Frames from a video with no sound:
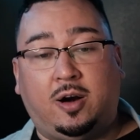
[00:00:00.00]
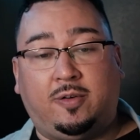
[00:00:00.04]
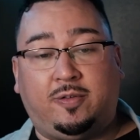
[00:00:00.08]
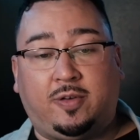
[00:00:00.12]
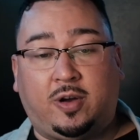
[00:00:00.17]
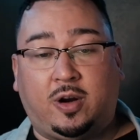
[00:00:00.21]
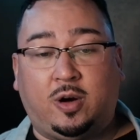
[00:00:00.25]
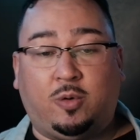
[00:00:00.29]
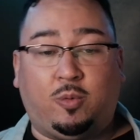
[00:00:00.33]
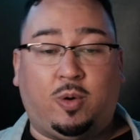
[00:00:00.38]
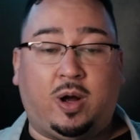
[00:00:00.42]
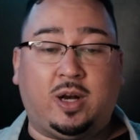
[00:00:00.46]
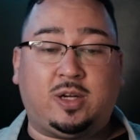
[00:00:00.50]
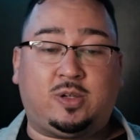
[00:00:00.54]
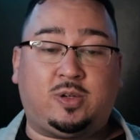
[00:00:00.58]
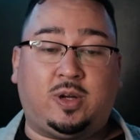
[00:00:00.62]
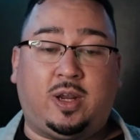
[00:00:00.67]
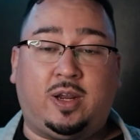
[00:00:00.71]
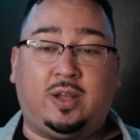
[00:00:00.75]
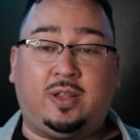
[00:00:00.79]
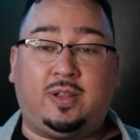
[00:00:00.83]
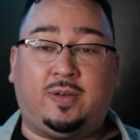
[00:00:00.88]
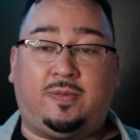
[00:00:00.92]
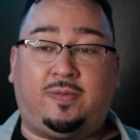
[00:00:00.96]
If you're going to watch
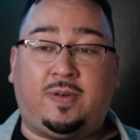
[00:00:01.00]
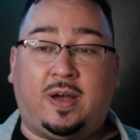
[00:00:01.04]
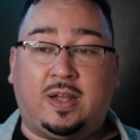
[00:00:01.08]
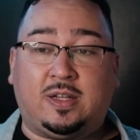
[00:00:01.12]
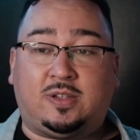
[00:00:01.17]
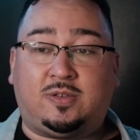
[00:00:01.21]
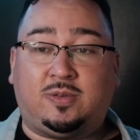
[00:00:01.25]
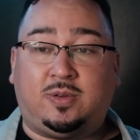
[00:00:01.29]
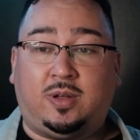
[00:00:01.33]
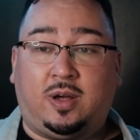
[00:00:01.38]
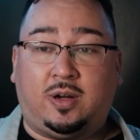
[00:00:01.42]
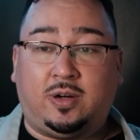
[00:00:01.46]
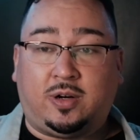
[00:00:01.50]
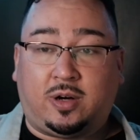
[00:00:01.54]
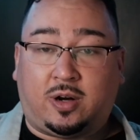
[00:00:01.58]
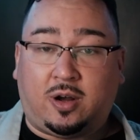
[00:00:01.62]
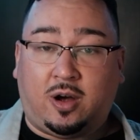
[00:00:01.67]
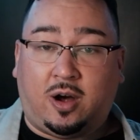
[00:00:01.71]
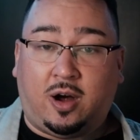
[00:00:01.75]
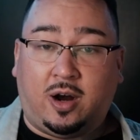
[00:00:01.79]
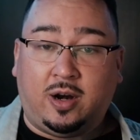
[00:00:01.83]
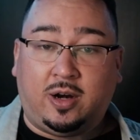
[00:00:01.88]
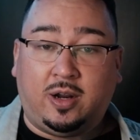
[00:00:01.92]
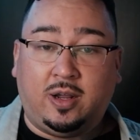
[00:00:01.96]
any of the fights in the
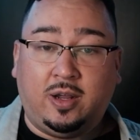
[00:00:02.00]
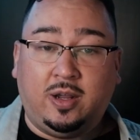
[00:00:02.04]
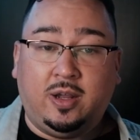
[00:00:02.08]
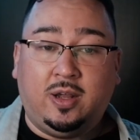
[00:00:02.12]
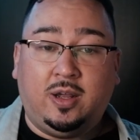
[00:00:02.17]
undercard,